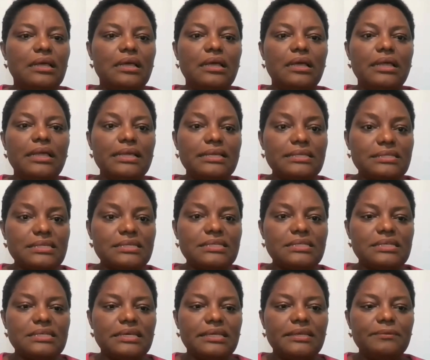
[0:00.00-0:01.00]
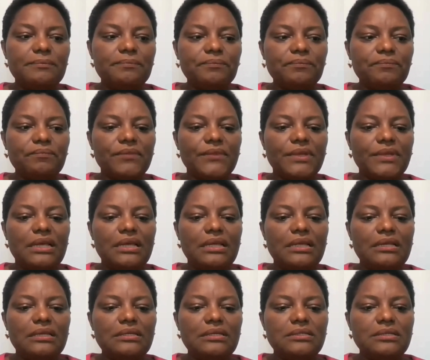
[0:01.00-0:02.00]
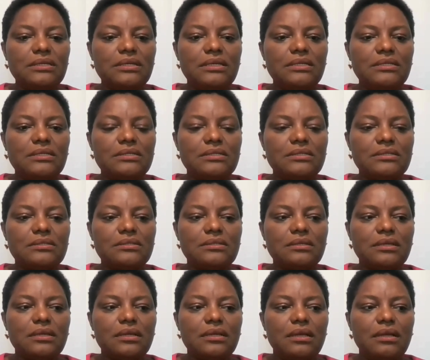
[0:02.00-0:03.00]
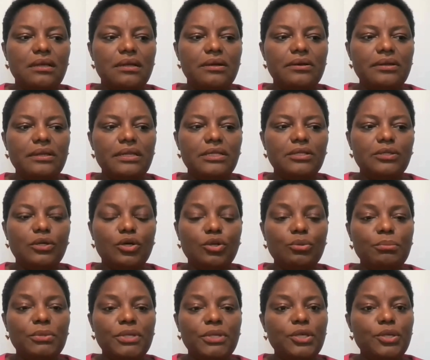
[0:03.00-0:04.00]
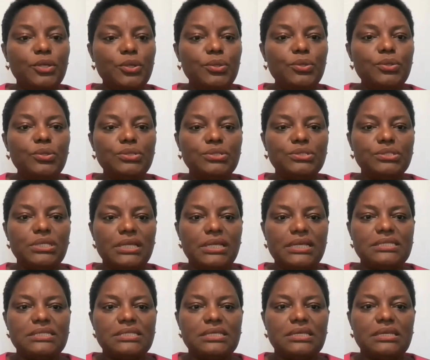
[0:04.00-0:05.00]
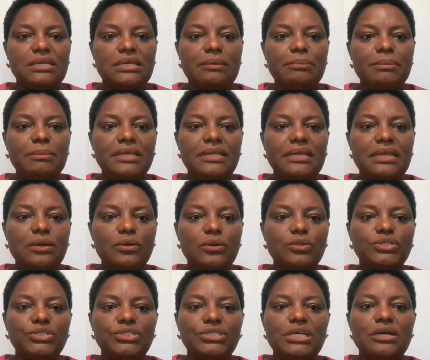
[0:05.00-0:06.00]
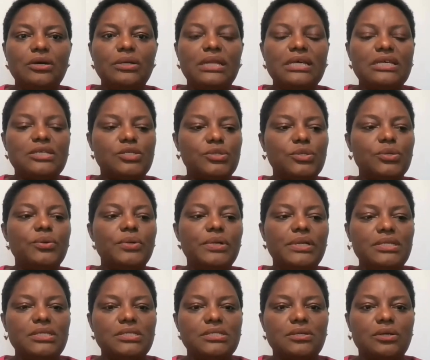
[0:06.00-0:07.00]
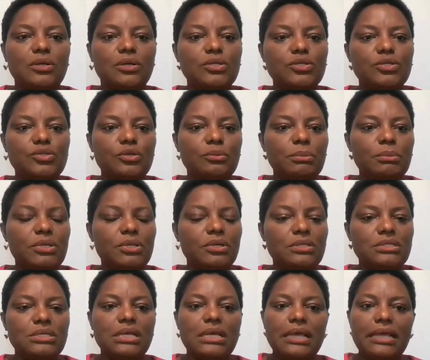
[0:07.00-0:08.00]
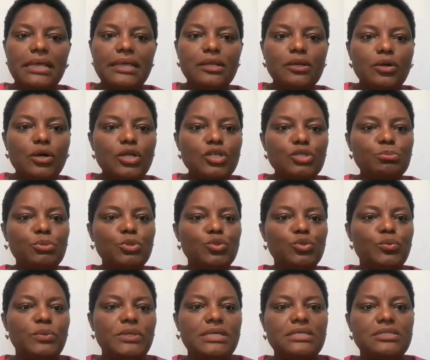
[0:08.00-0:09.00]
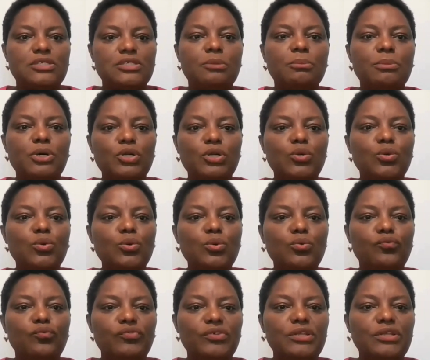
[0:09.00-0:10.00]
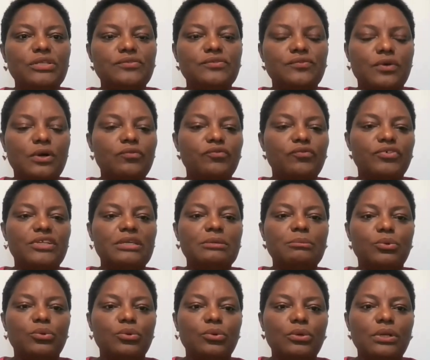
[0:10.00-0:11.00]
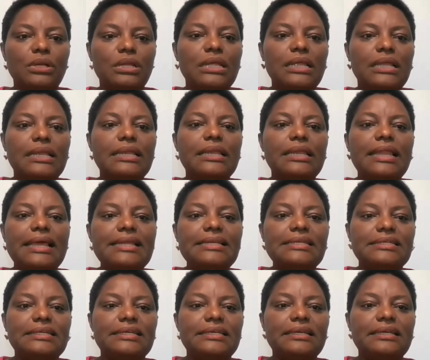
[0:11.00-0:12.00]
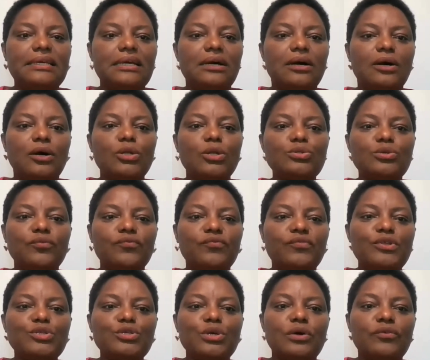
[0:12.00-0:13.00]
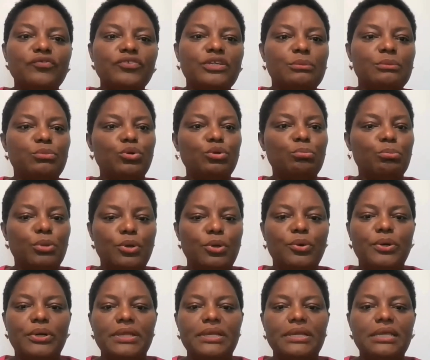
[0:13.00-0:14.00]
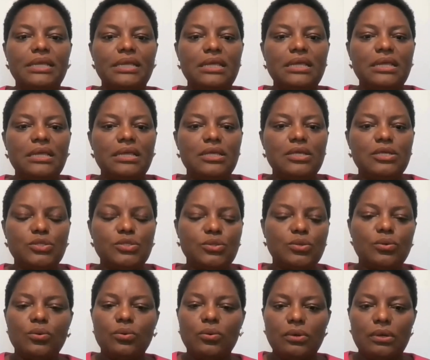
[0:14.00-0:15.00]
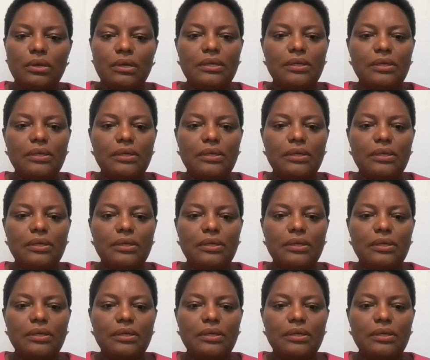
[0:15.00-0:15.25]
existing, and it's really taught me a huge lesson. I mean, I could share other stories also because it cuts both ways. Somebody who feels comfortable lending also feels comfortable borrowing. So